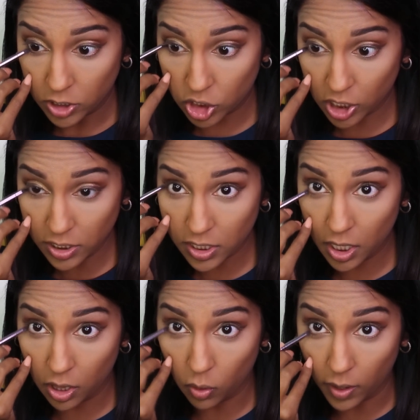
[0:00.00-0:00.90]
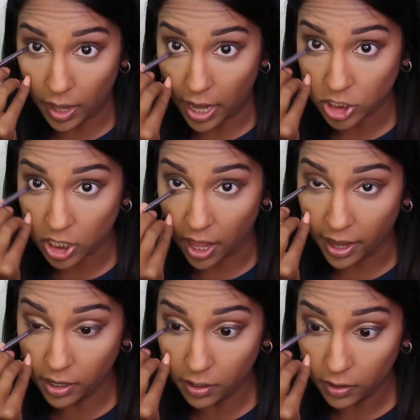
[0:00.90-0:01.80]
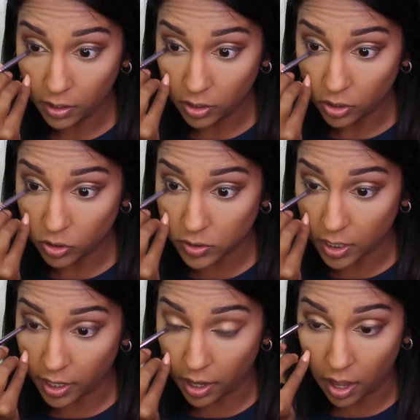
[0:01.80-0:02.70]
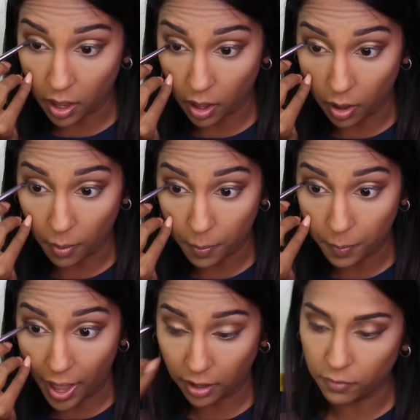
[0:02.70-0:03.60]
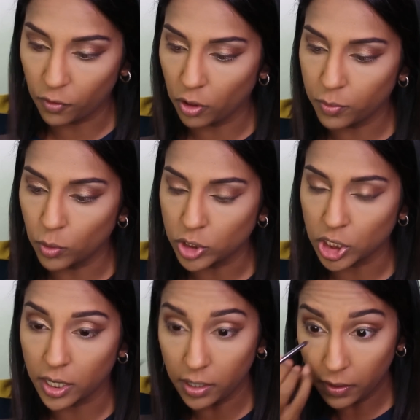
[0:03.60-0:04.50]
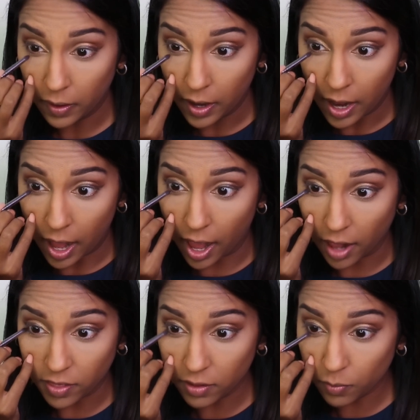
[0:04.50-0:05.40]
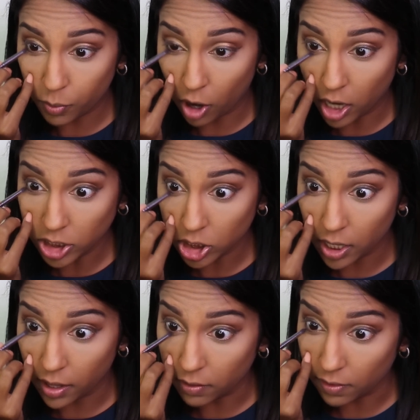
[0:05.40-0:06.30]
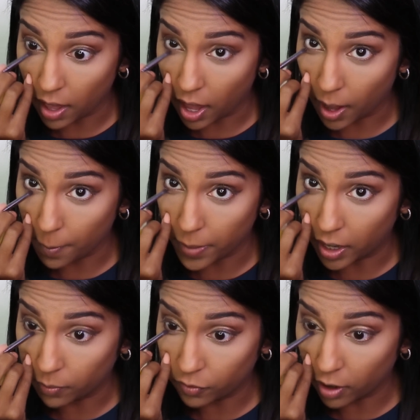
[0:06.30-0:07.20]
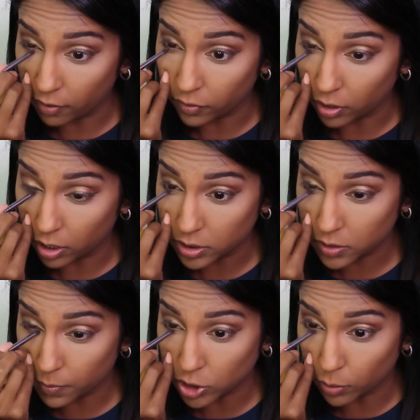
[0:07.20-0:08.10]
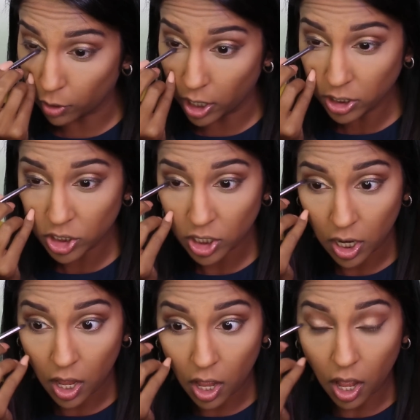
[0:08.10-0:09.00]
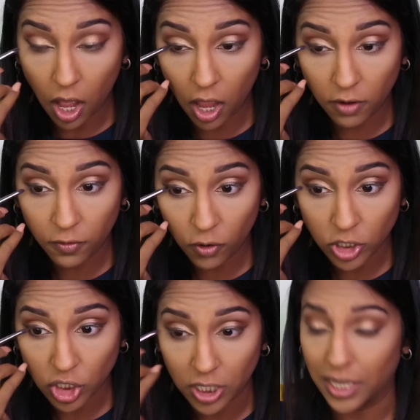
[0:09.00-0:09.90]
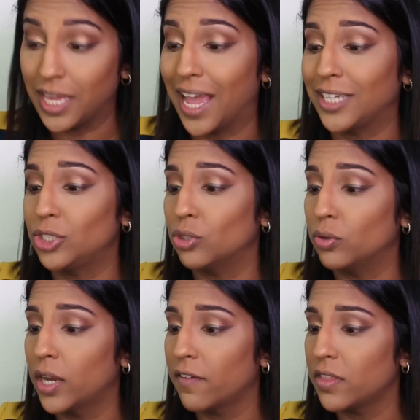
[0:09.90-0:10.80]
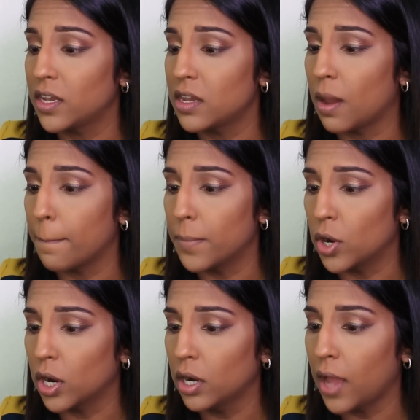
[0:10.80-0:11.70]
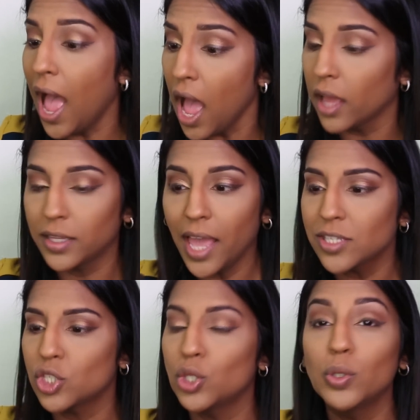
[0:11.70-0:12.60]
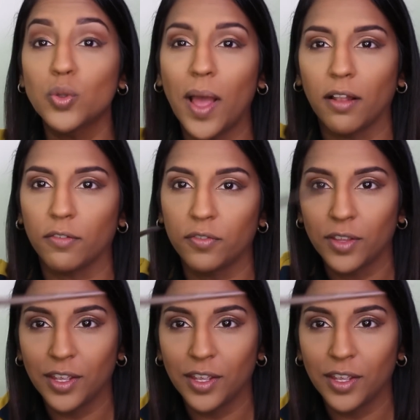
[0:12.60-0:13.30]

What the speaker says: just the lower lash line, using a back and forth motion. And this brush is a Makeup Forever smudger brush. Unfortunately, I don't have the number. Ah, yes, 212.